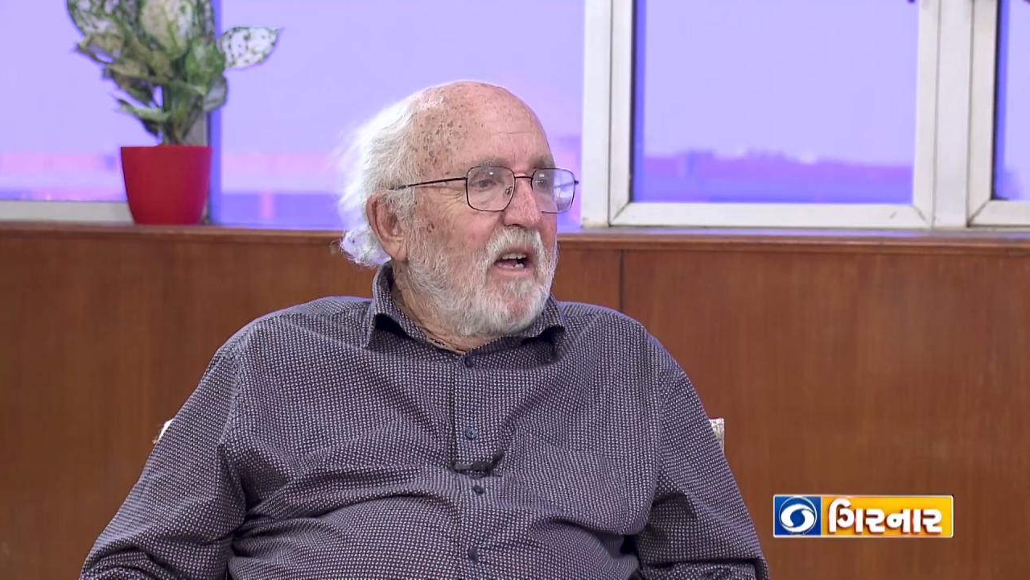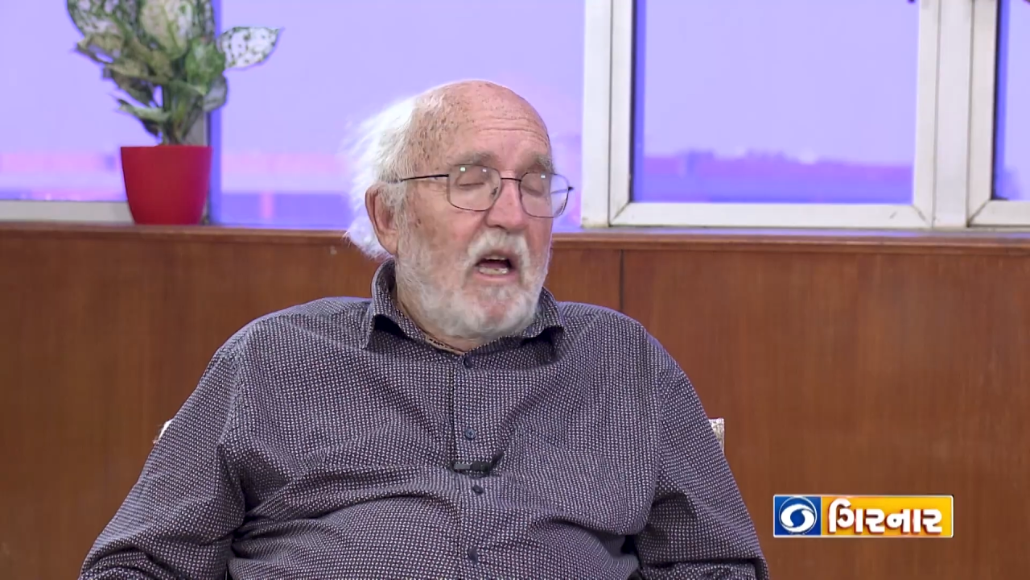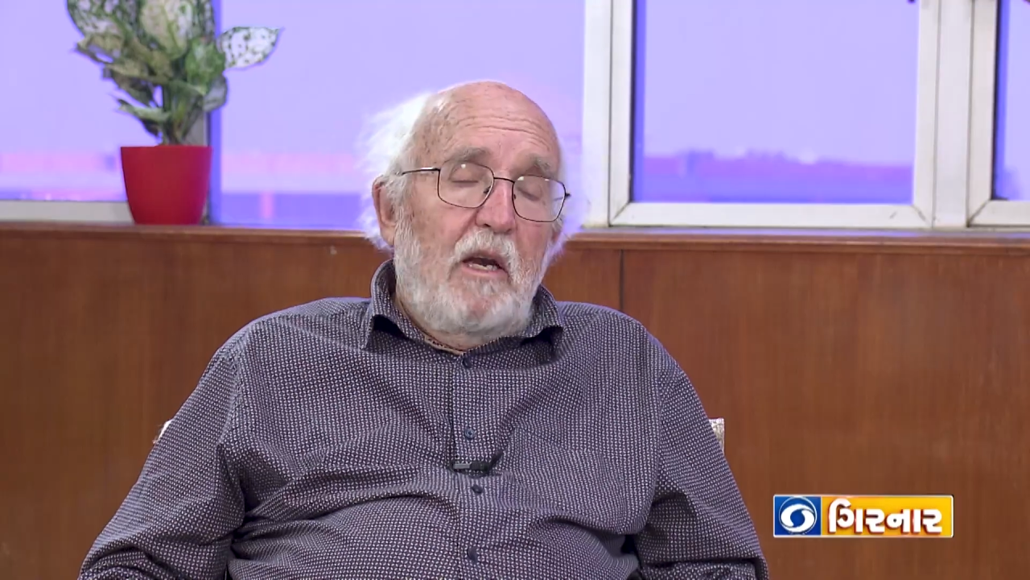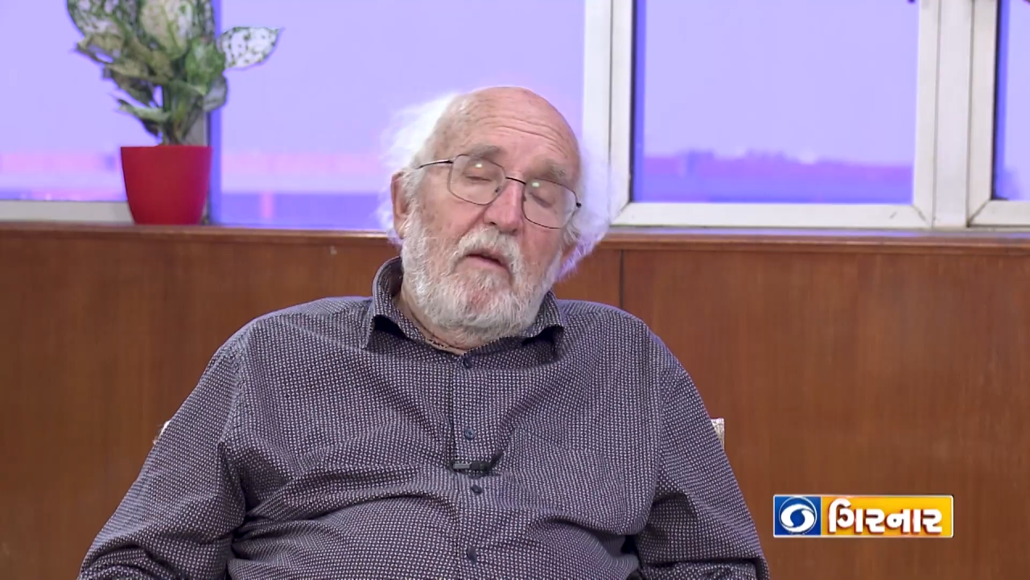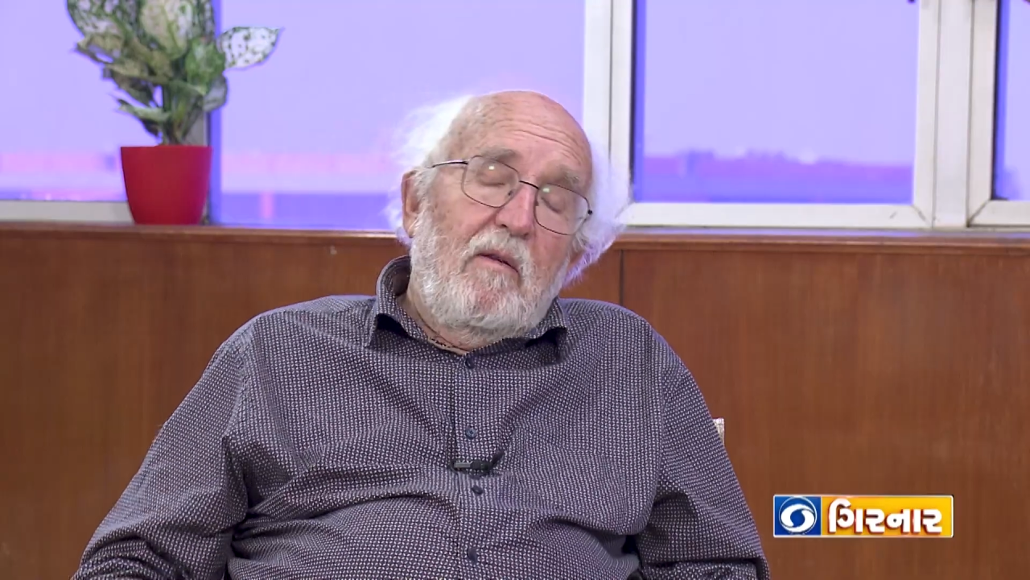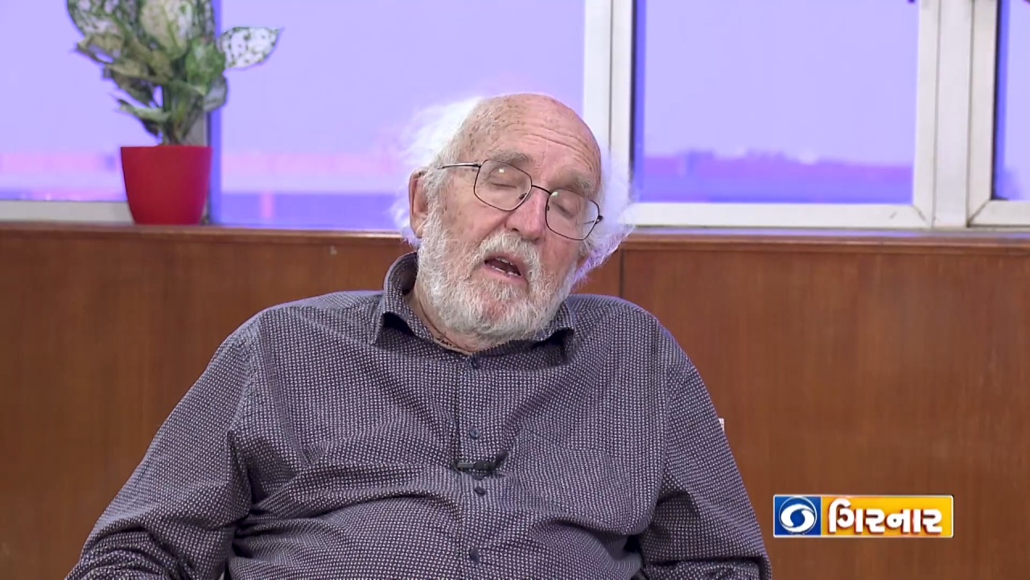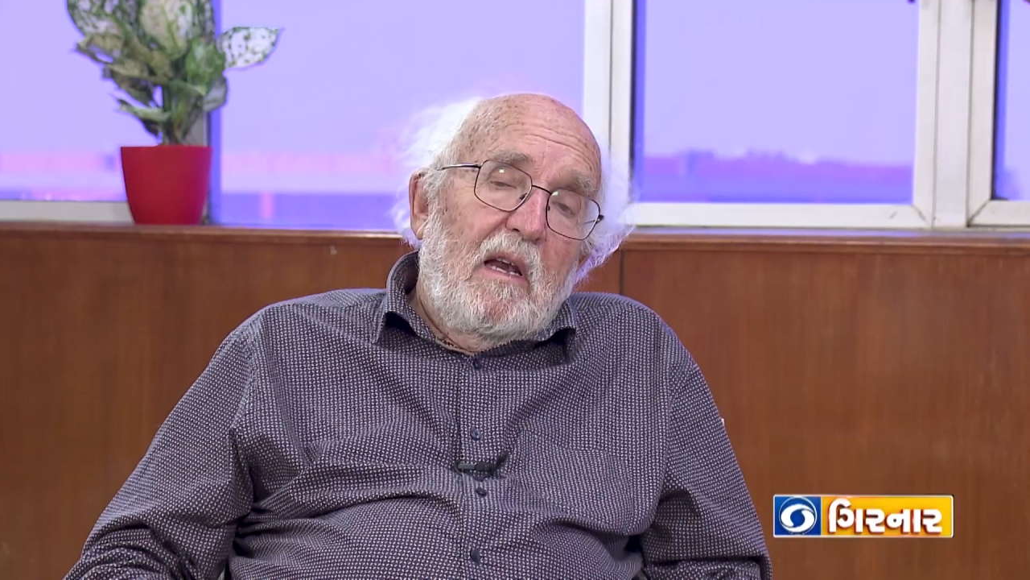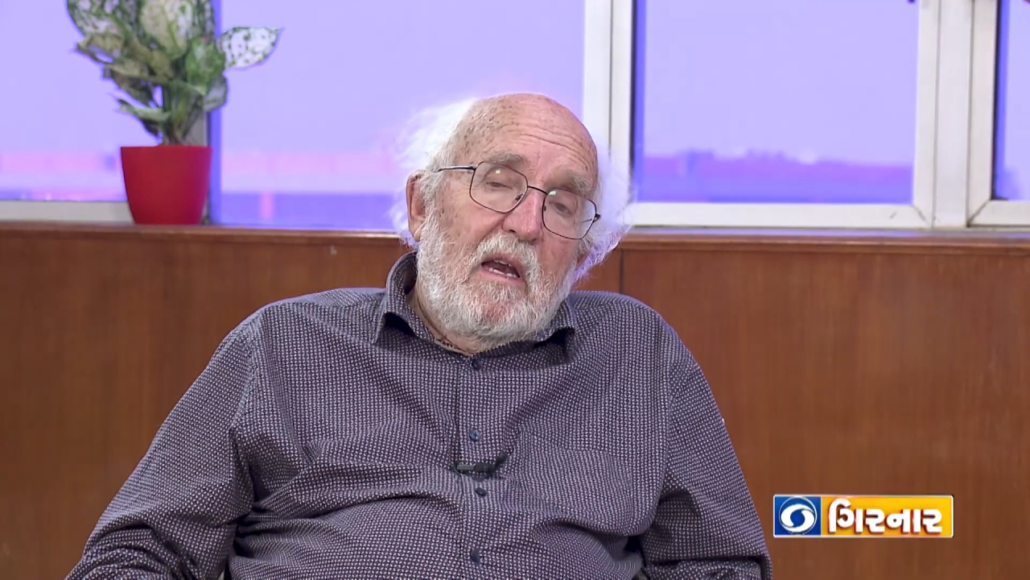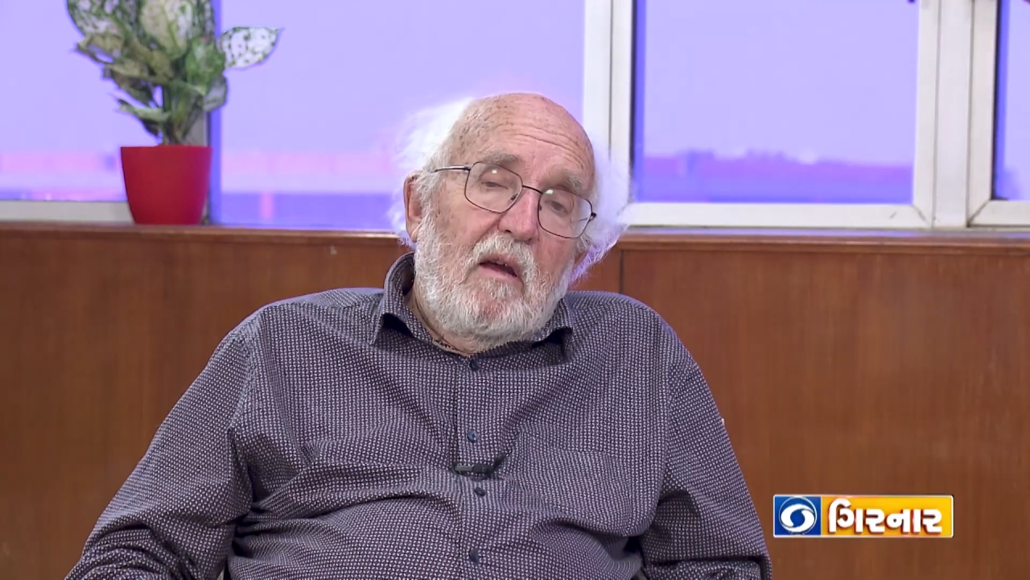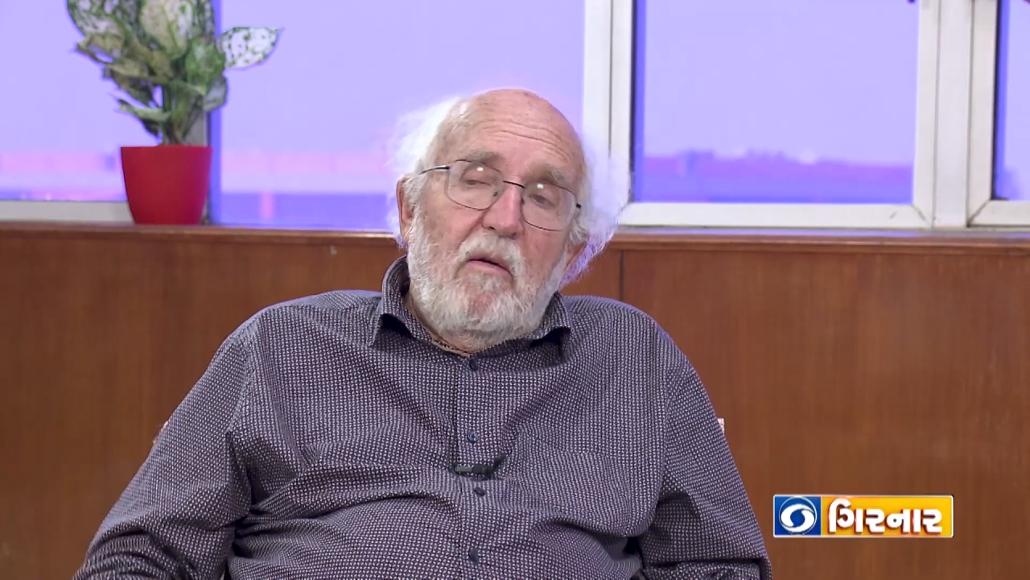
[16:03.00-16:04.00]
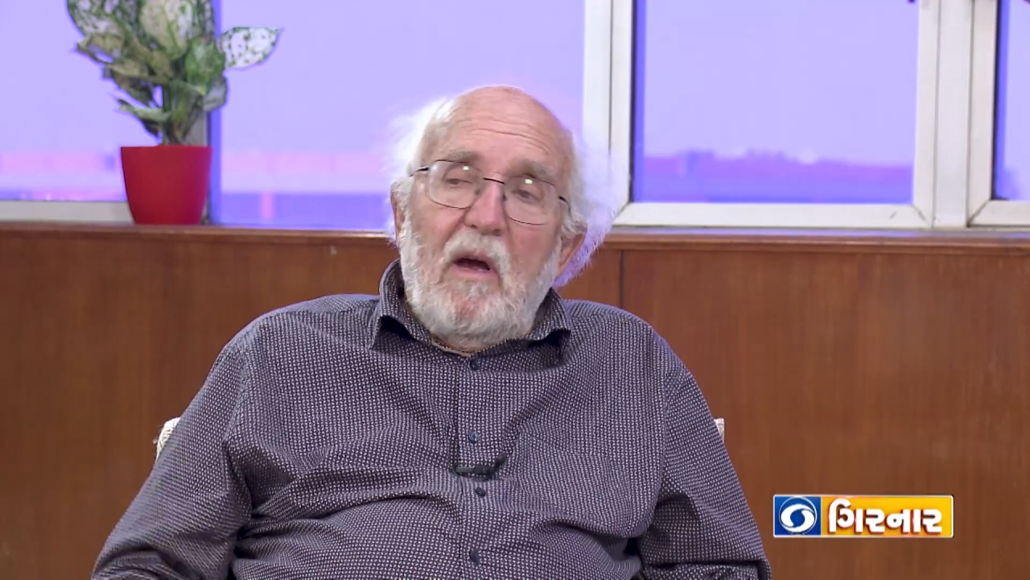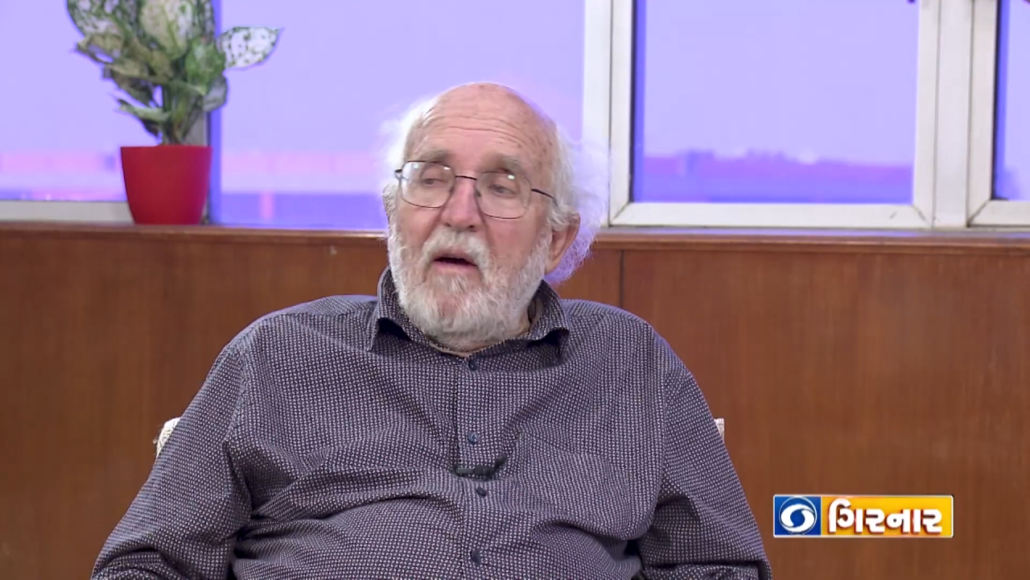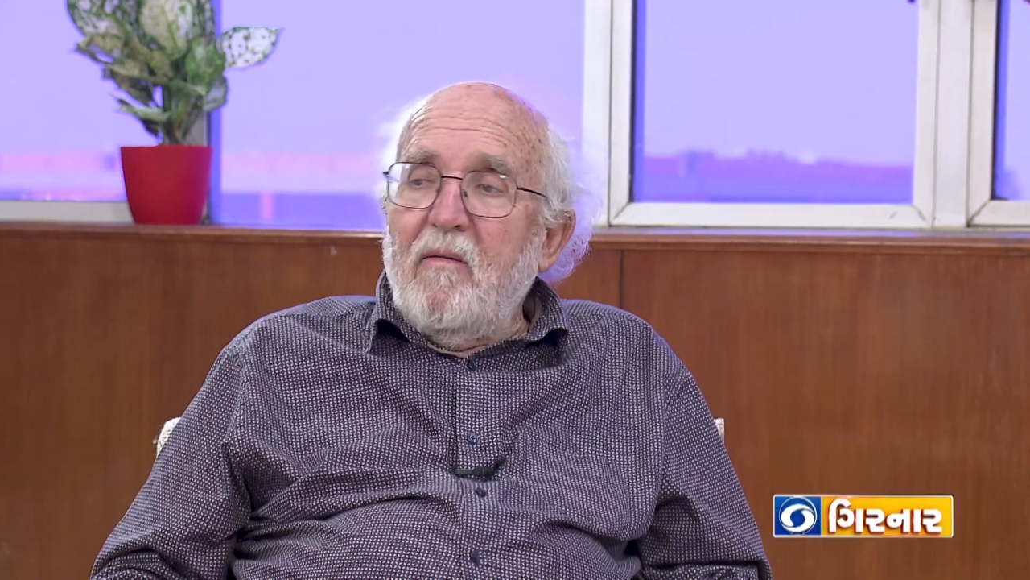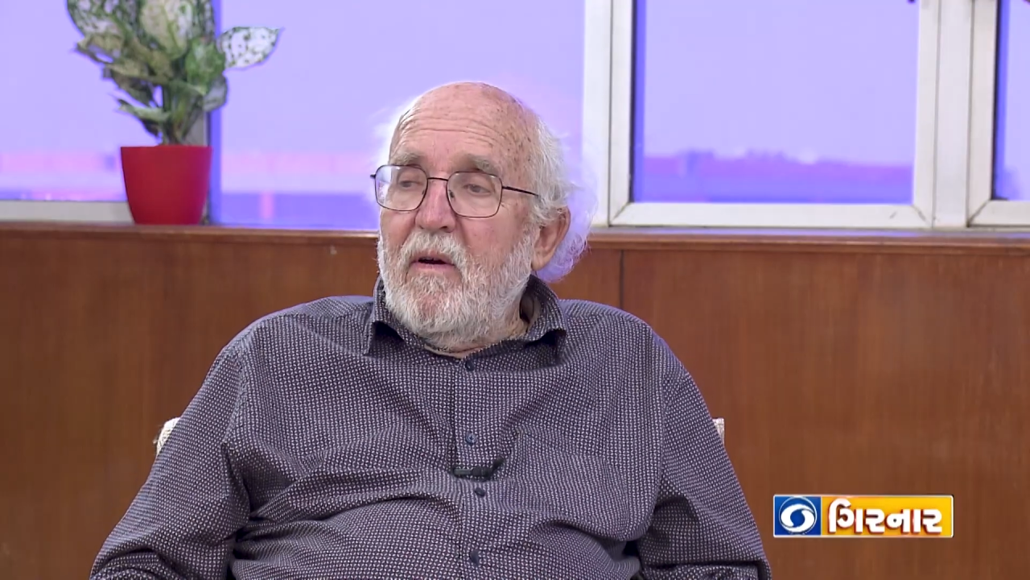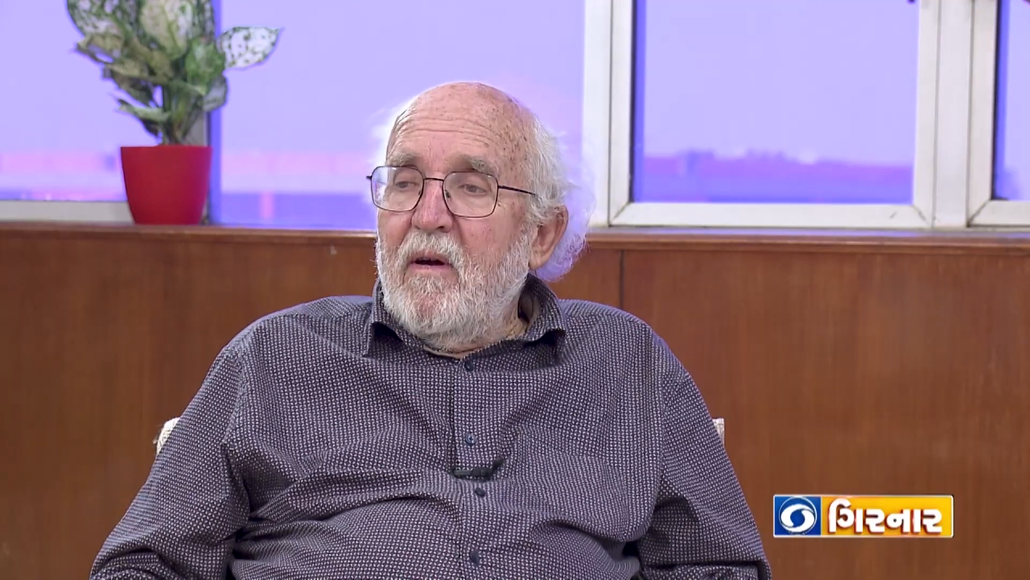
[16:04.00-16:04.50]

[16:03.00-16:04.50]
And evidently we have